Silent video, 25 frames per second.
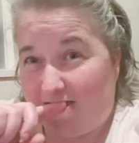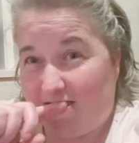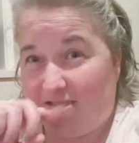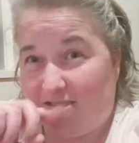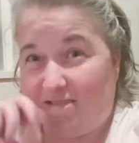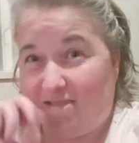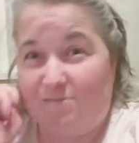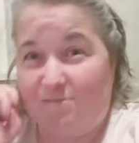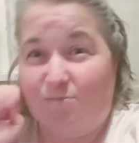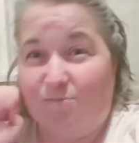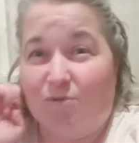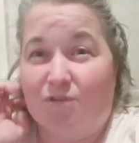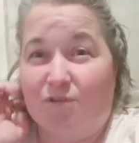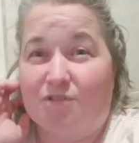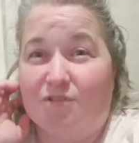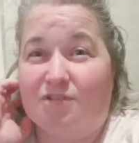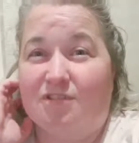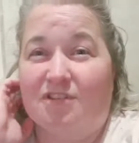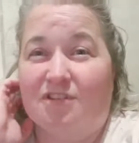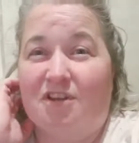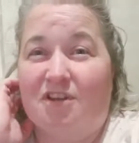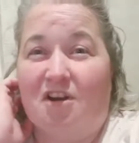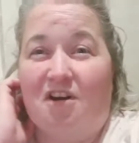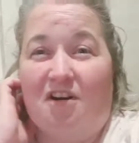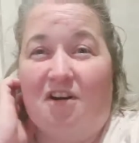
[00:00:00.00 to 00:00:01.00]
Brothers
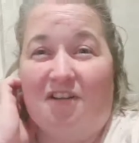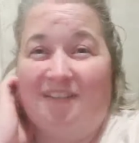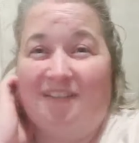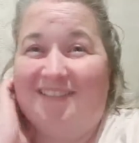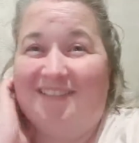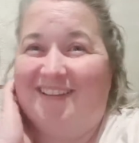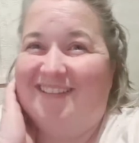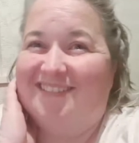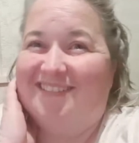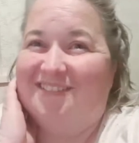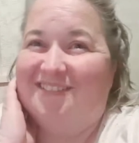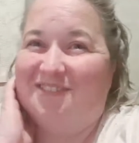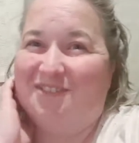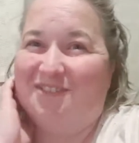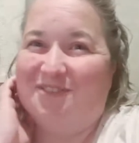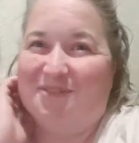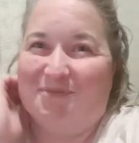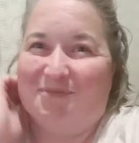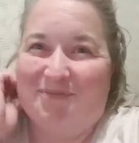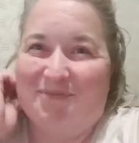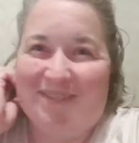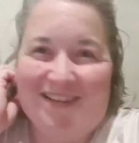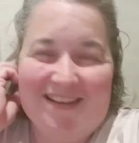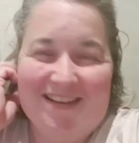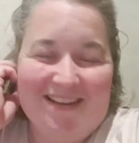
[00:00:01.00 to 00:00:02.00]
Khan, that is awesome.
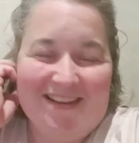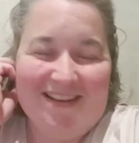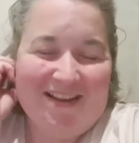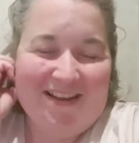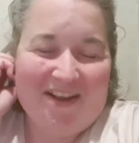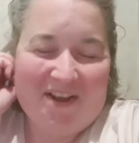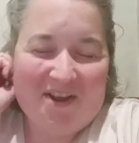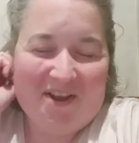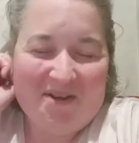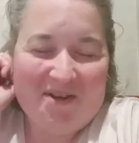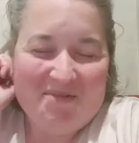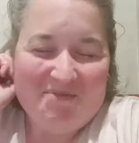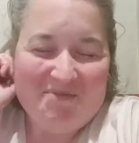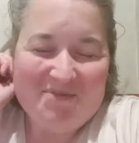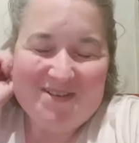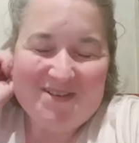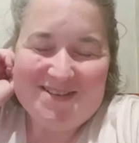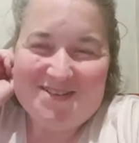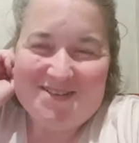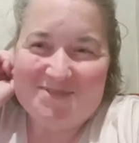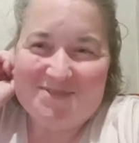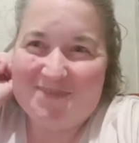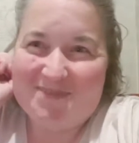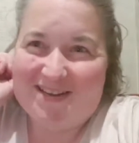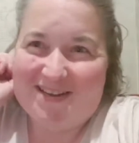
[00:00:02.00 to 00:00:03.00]
But
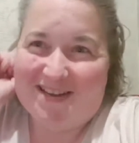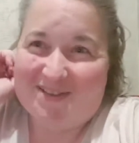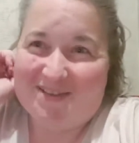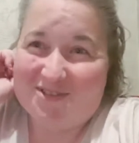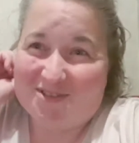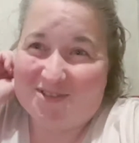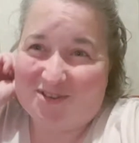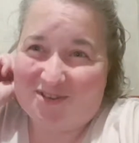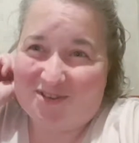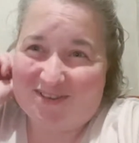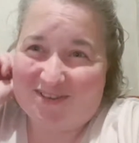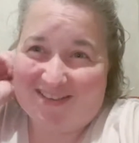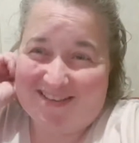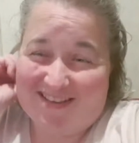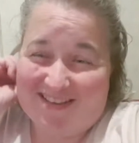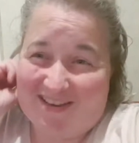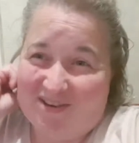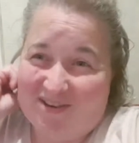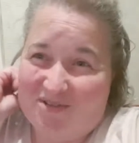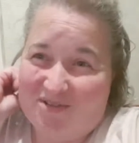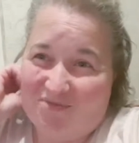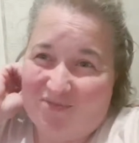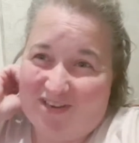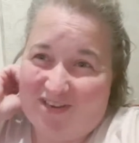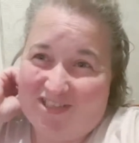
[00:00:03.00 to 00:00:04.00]
somebody else got in there
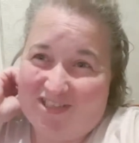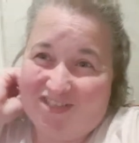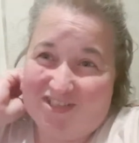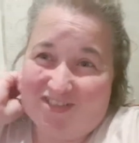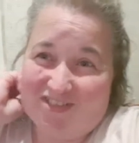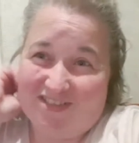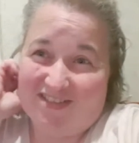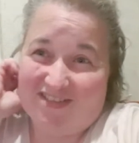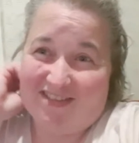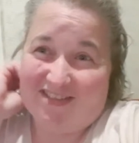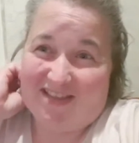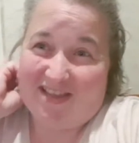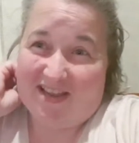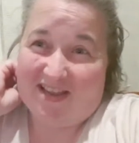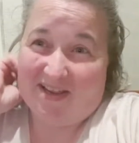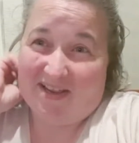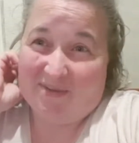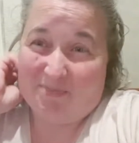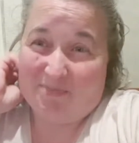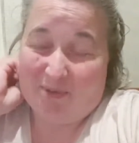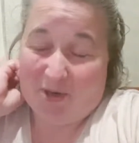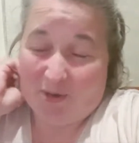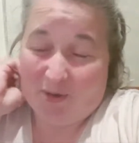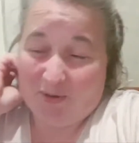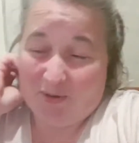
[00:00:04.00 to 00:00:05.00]
and registered their
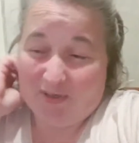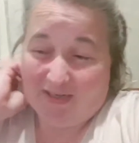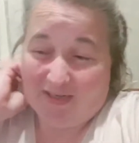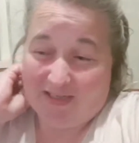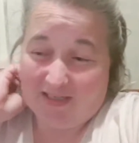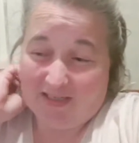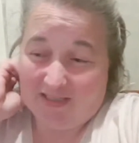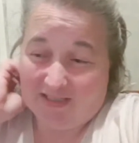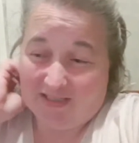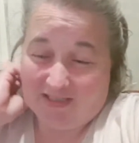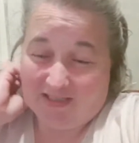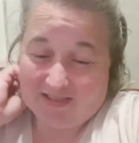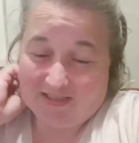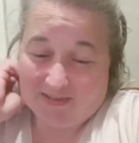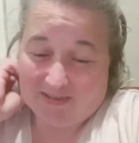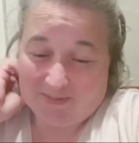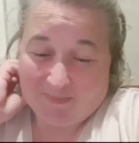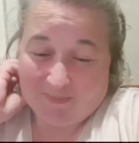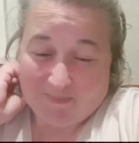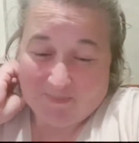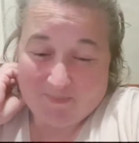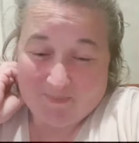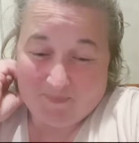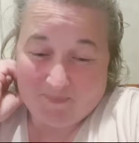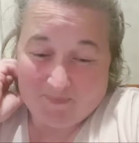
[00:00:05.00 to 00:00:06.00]
pony
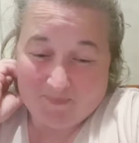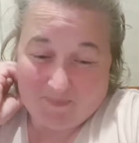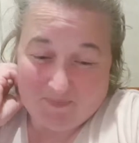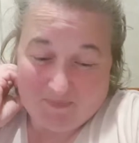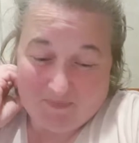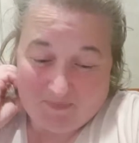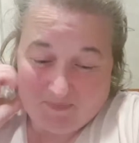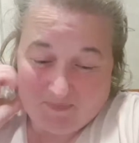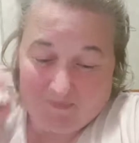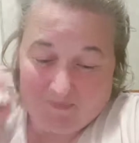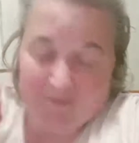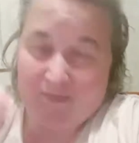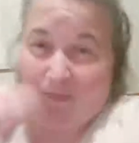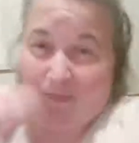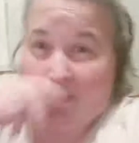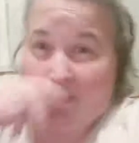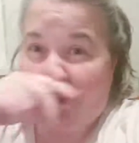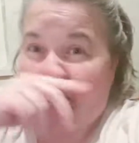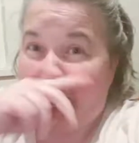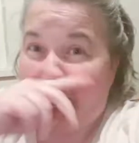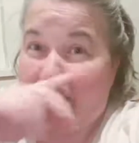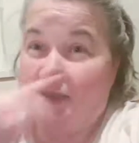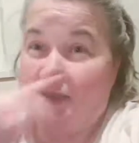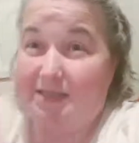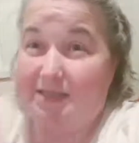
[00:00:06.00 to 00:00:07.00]

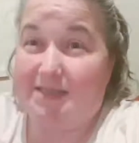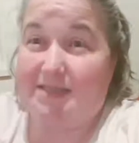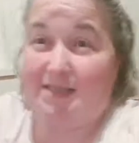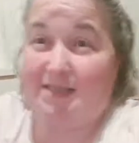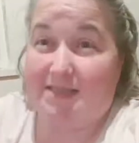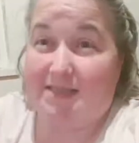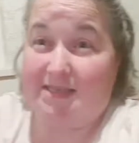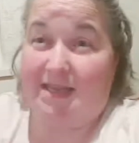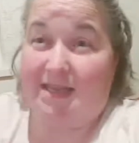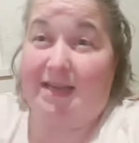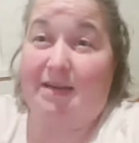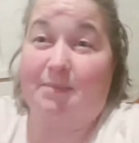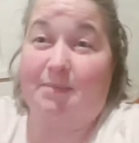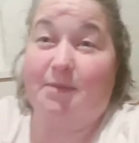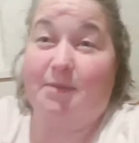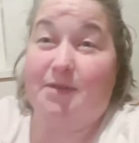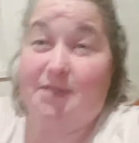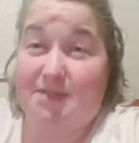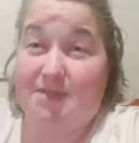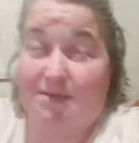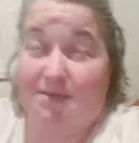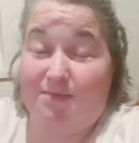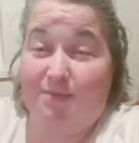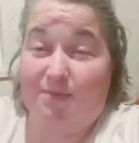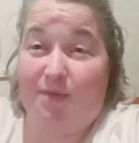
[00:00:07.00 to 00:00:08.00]
that does the same as
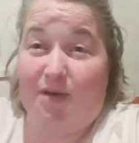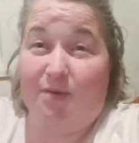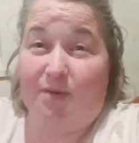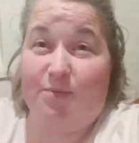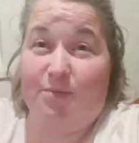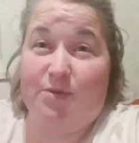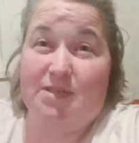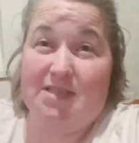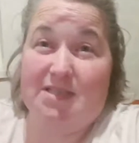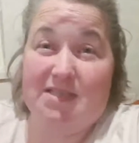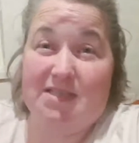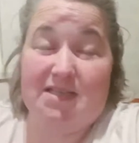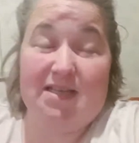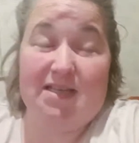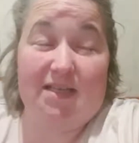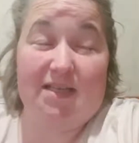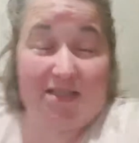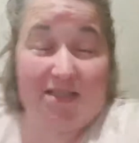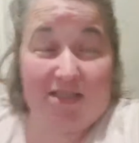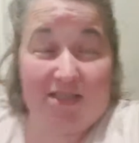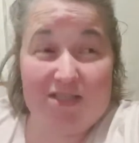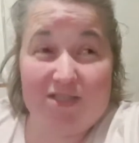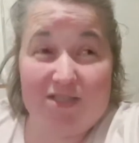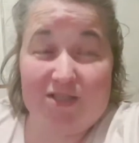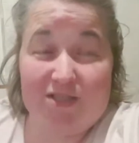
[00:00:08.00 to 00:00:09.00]
mine was intended
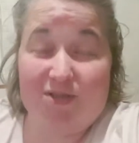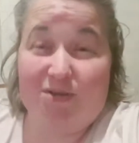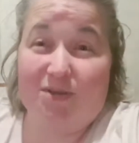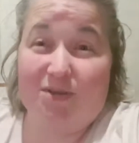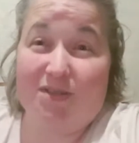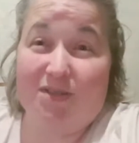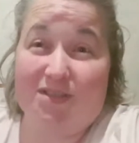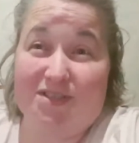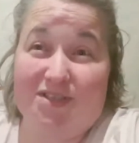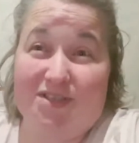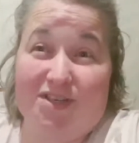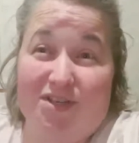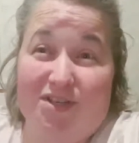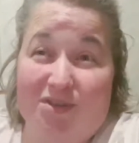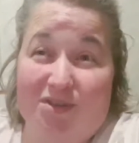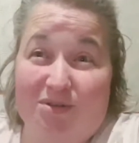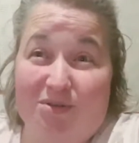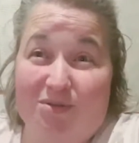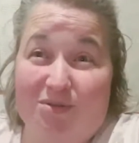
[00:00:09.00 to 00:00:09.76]
to, as Q.